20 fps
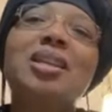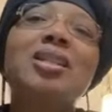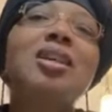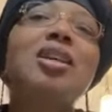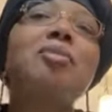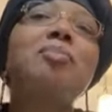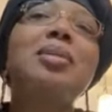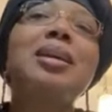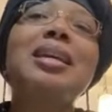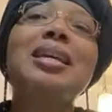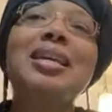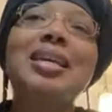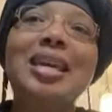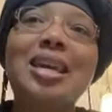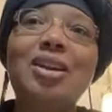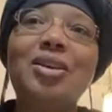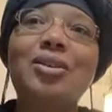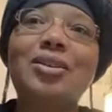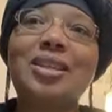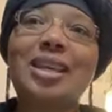it took me
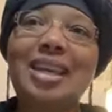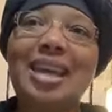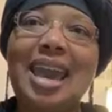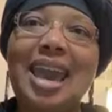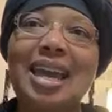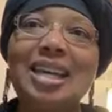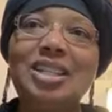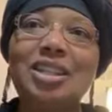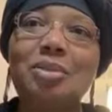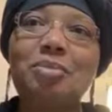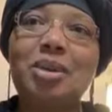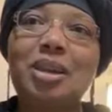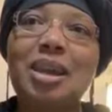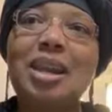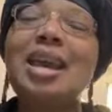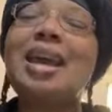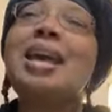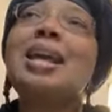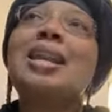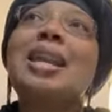years to catch it, but
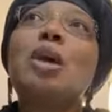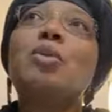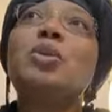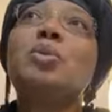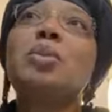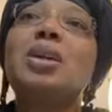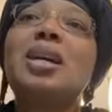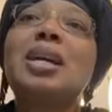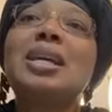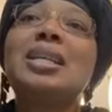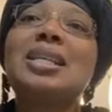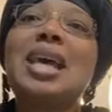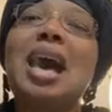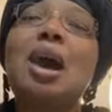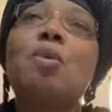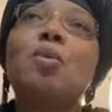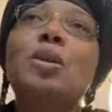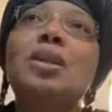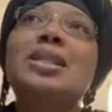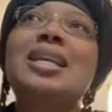that was because
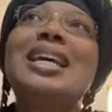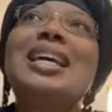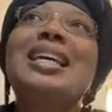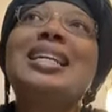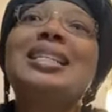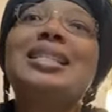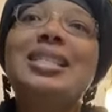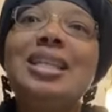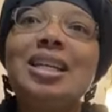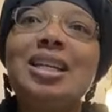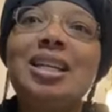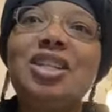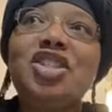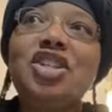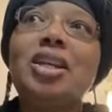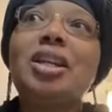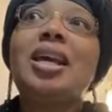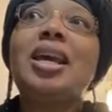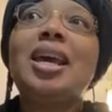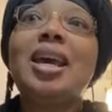I was
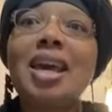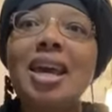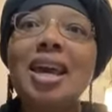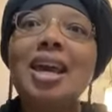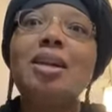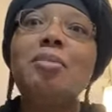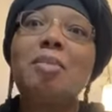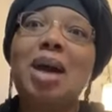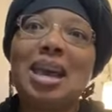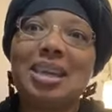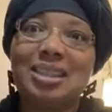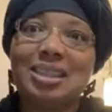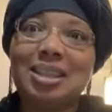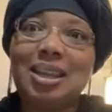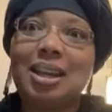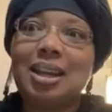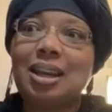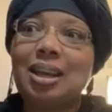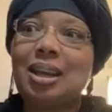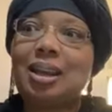diligent in my
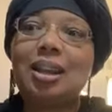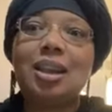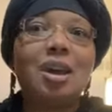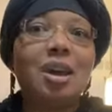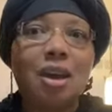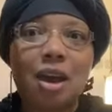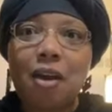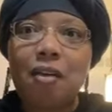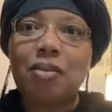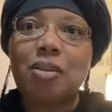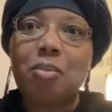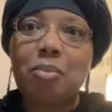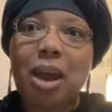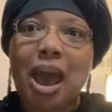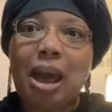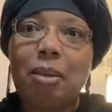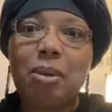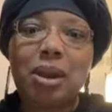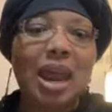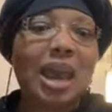studying of the
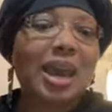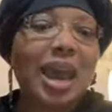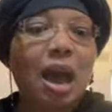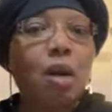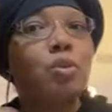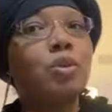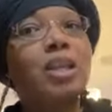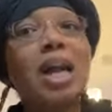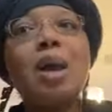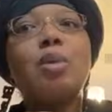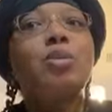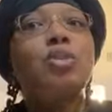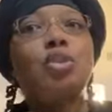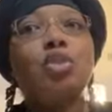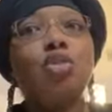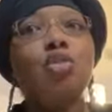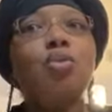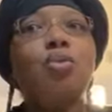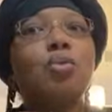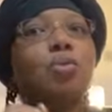Bible. Like I was I was a
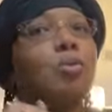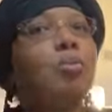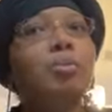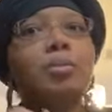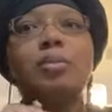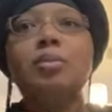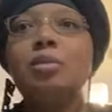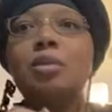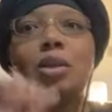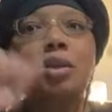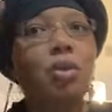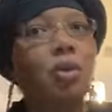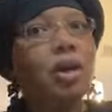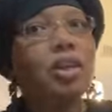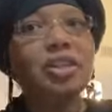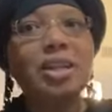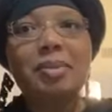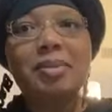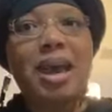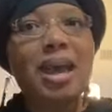true
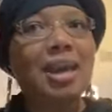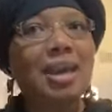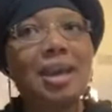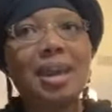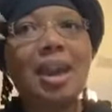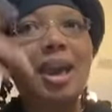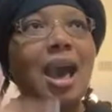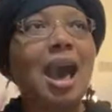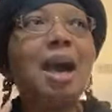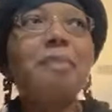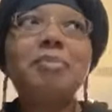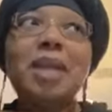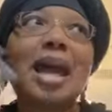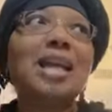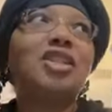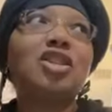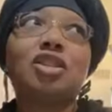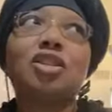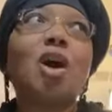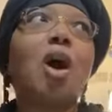Christian. I'm like, yeah, I'm
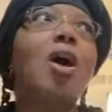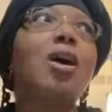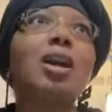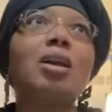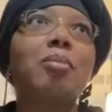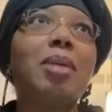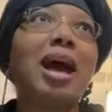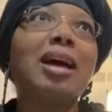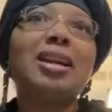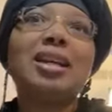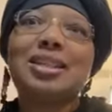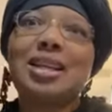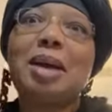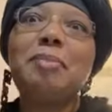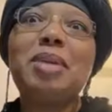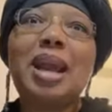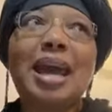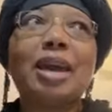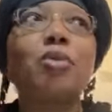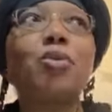not just talking about this.
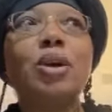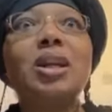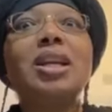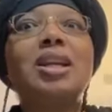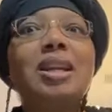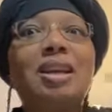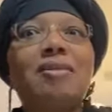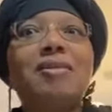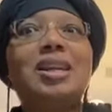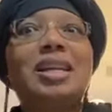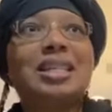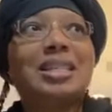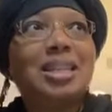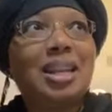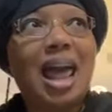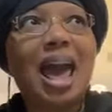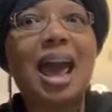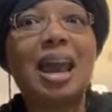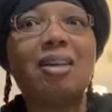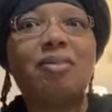I'm like really living this
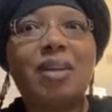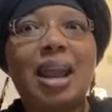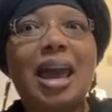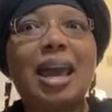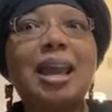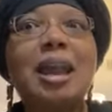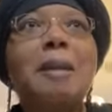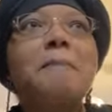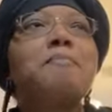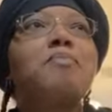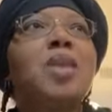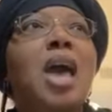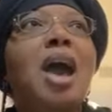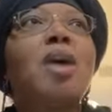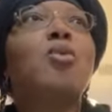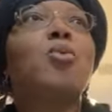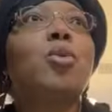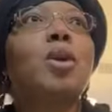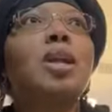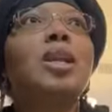life. Like,
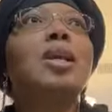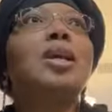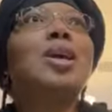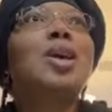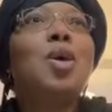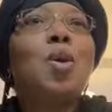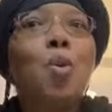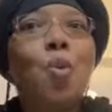I really